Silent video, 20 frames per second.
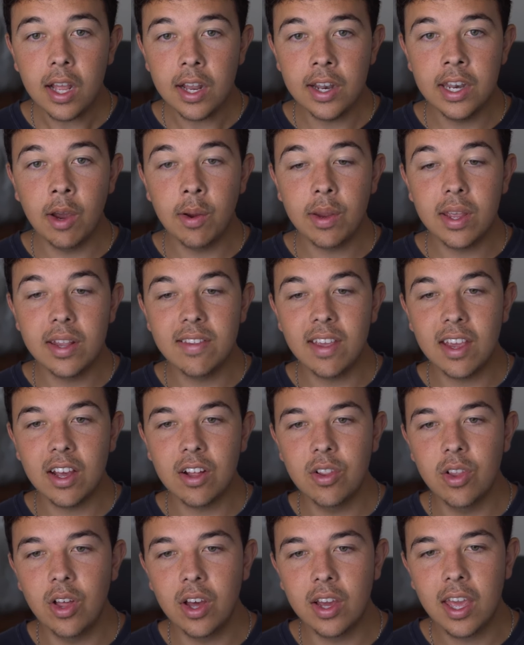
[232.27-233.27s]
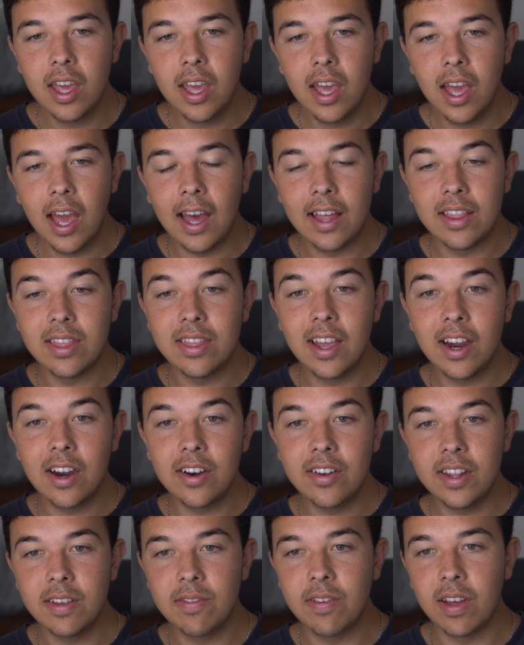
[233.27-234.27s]
Now we can take a look at their
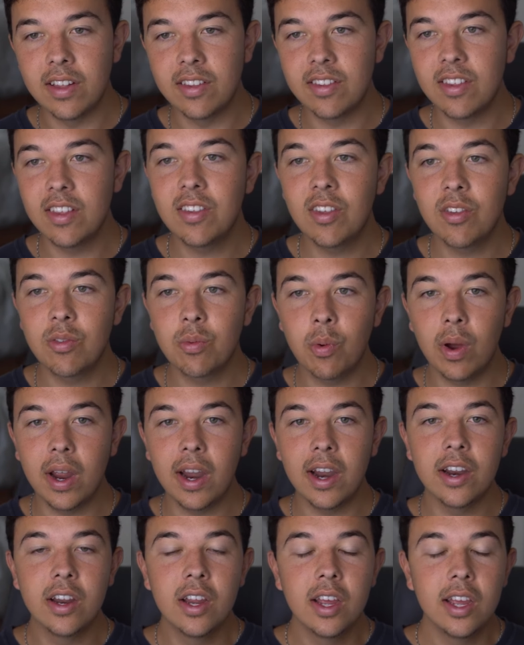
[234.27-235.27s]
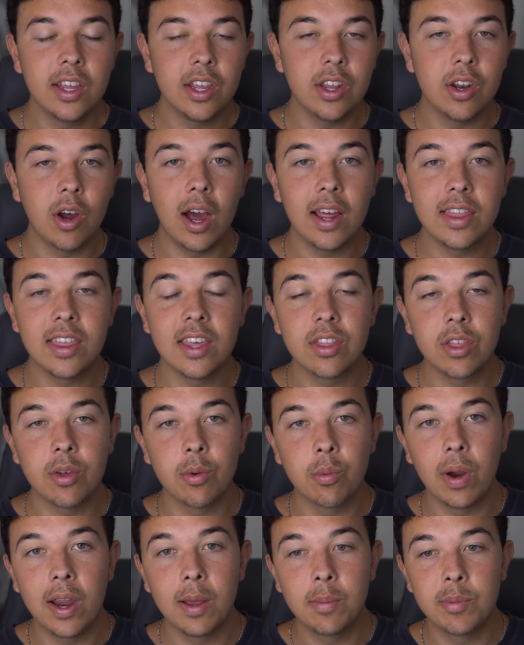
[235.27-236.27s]
defense. This is where, I think the
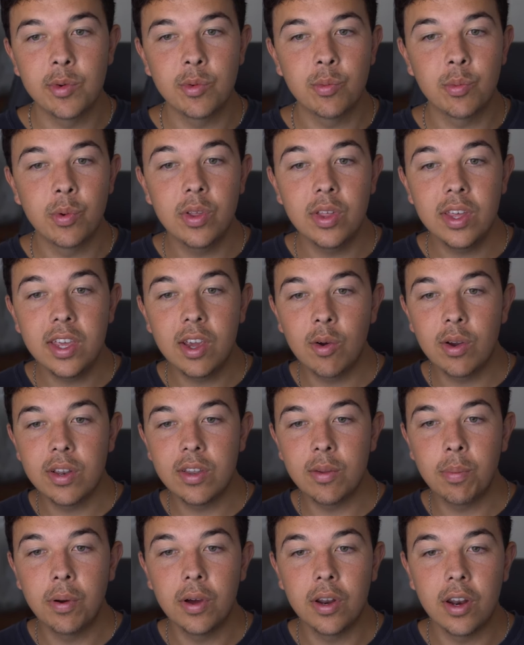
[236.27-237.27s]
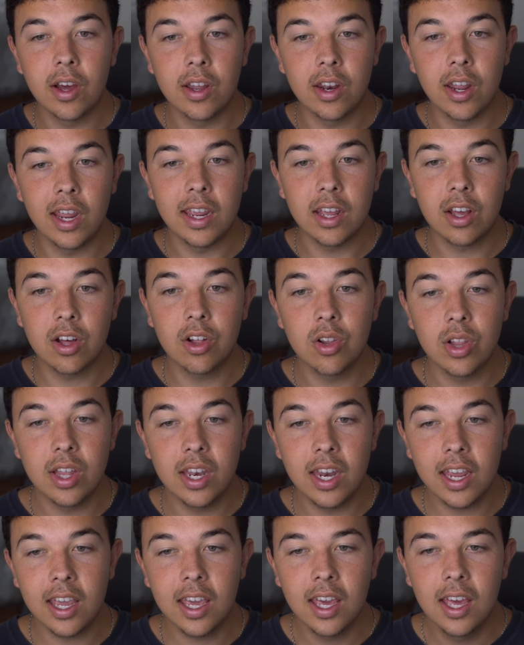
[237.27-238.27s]
Rams are really going to put on a
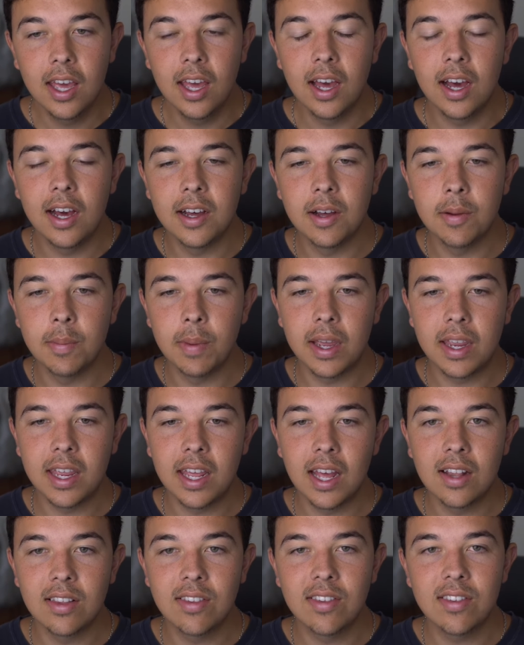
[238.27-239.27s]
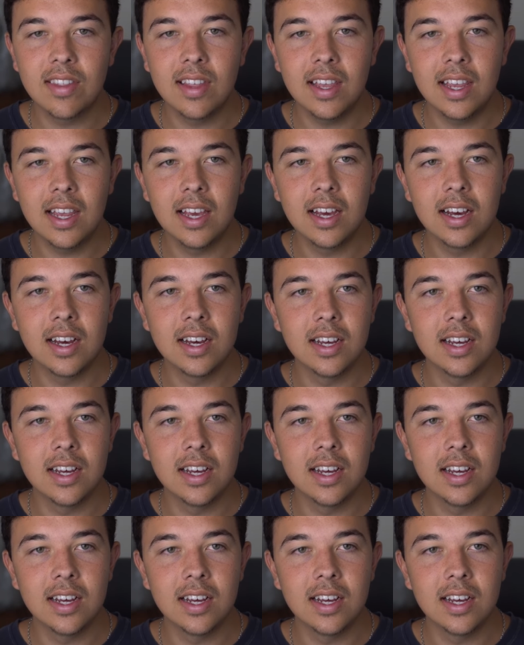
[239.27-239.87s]
clinic against the